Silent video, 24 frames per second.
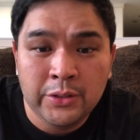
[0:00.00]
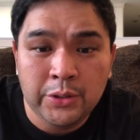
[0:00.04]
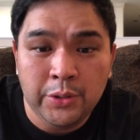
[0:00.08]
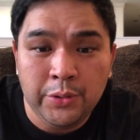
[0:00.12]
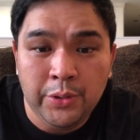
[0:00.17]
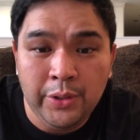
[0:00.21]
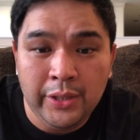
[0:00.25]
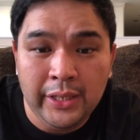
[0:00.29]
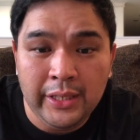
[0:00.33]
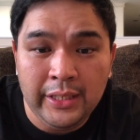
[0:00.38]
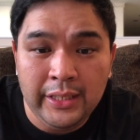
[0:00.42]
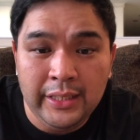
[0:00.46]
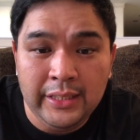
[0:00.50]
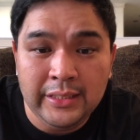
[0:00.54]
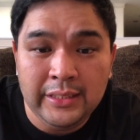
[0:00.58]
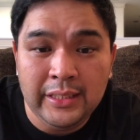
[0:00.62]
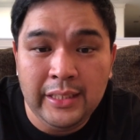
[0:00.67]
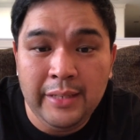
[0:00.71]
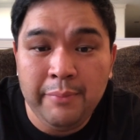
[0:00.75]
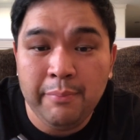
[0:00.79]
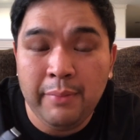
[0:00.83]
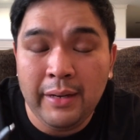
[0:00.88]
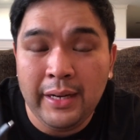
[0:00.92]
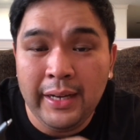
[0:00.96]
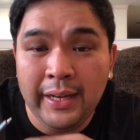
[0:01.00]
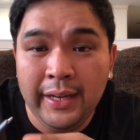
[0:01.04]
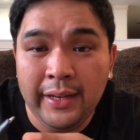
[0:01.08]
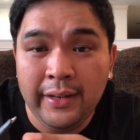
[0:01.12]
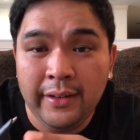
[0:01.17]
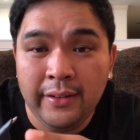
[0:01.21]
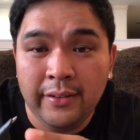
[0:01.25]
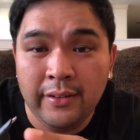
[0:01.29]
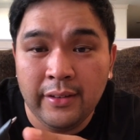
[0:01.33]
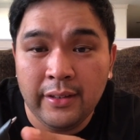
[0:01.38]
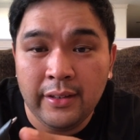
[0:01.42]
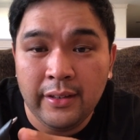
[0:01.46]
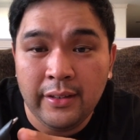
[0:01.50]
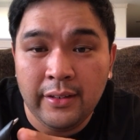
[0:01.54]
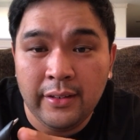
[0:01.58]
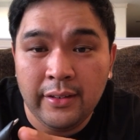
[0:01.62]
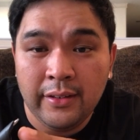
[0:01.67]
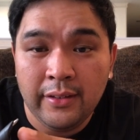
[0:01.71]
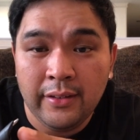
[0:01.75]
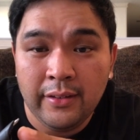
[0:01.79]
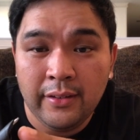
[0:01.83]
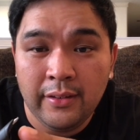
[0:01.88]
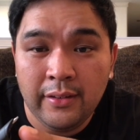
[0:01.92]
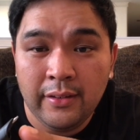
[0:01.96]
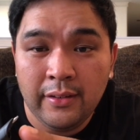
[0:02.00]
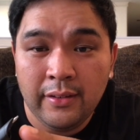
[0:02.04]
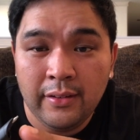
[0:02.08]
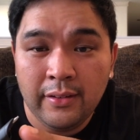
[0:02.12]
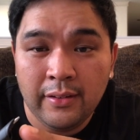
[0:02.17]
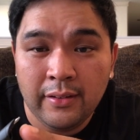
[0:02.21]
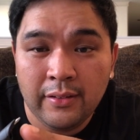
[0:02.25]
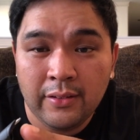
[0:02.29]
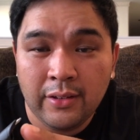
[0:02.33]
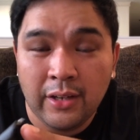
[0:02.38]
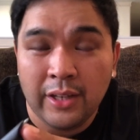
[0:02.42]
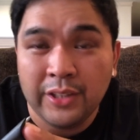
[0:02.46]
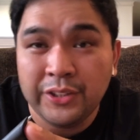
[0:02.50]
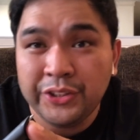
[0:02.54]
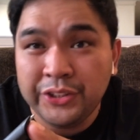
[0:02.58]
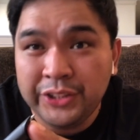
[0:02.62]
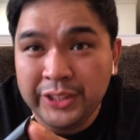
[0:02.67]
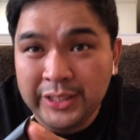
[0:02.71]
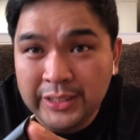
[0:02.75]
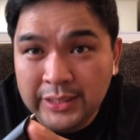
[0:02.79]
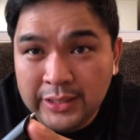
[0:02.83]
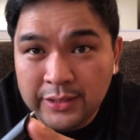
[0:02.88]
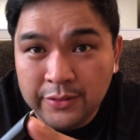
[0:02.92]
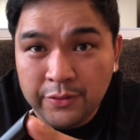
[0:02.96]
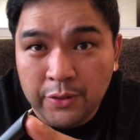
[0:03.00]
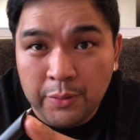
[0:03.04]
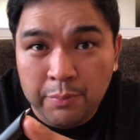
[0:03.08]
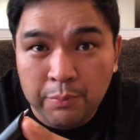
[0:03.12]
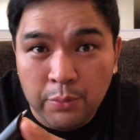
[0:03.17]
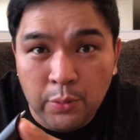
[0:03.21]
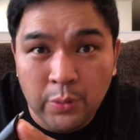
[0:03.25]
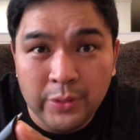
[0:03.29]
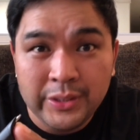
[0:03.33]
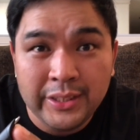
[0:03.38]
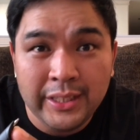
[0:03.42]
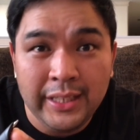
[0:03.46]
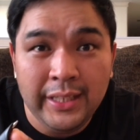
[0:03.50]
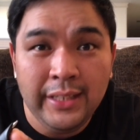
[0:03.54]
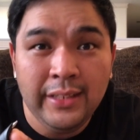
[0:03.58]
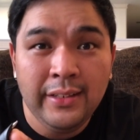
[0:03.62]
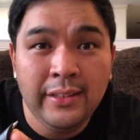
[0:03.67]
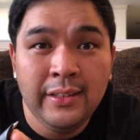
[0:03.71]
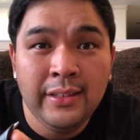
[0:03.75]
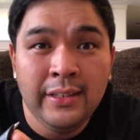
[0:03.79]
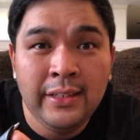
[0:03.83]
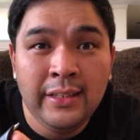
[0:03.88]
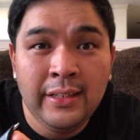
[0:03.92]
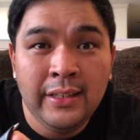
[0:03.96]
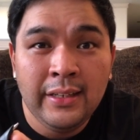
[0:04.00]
So you can easily buy uh, cartridges from Moleskine.